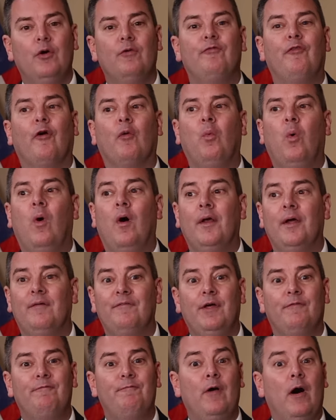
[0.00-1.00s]
for one
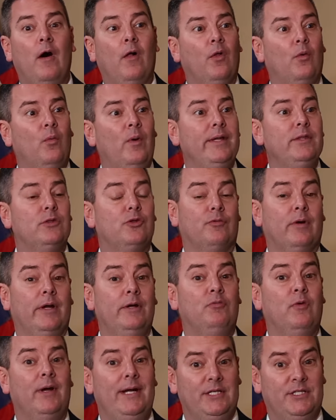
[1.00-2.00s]
of the following three
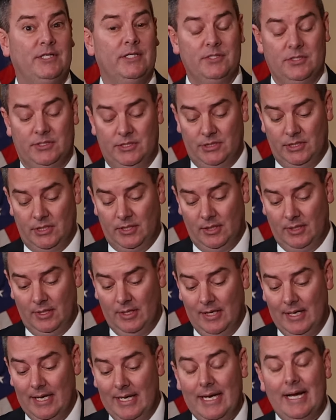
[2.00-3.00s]
reasons.
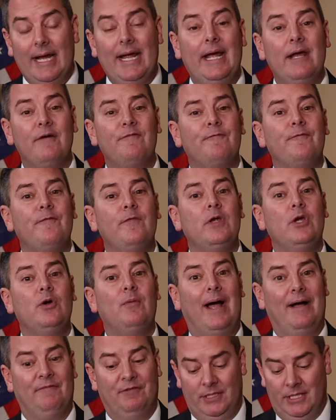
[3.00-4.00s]
If you
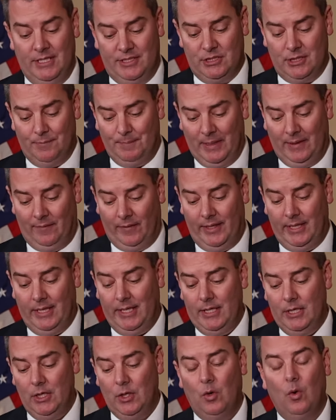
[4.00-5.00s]
have a
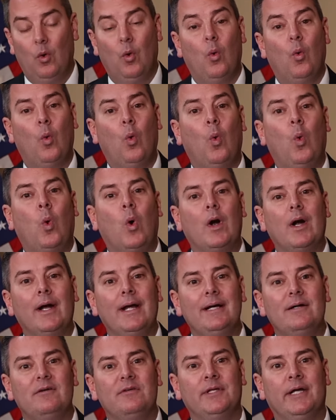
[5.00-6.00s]
disability or
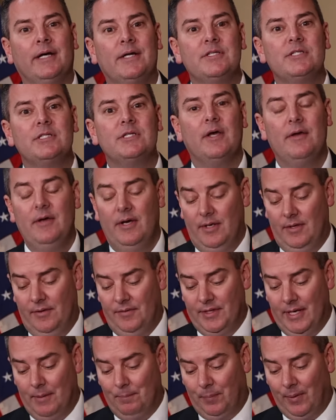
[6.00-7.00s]
illness
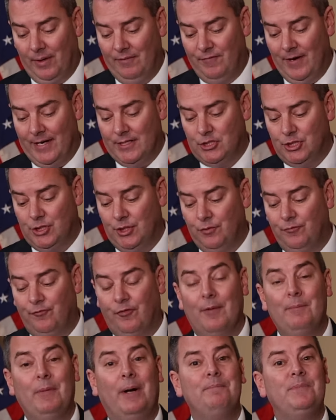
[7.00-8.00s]
that prevents you
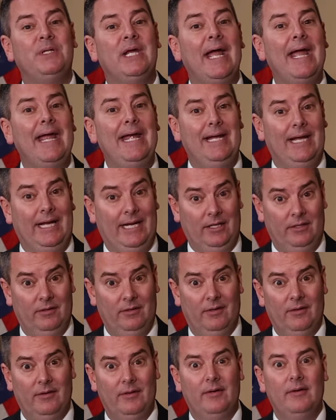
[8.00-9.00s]
from obtaining
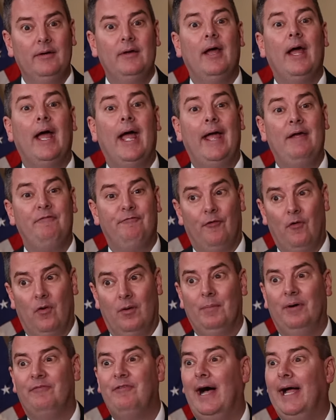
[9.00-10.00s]
a
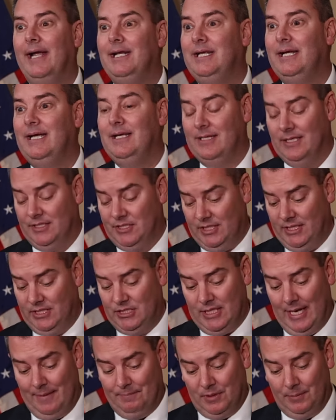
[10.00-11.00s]
form of ID that's
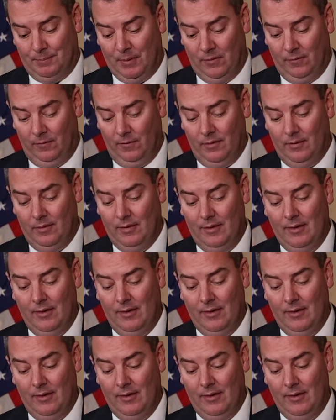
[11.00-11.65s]
acceptable,